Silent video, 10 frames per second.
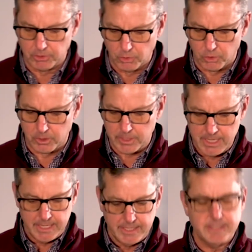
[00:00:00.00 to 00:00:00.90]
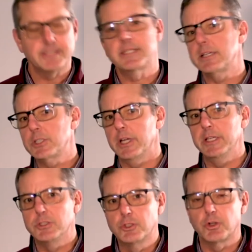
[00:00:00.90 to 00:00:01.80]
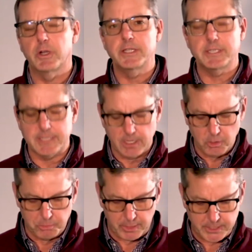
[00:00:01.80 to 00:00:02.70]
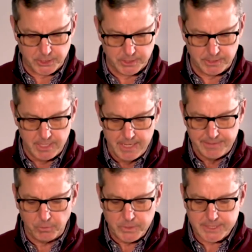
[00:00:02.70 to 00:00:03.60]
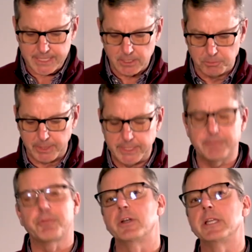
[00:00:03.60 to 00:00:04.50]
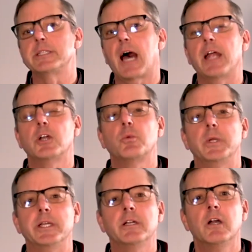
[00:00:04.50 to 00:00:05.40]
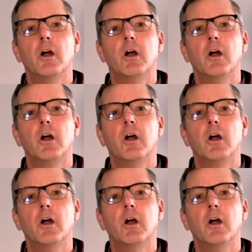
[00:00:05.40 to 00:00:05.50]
Lord is such a joyous celebration that we celebrate it for an entire week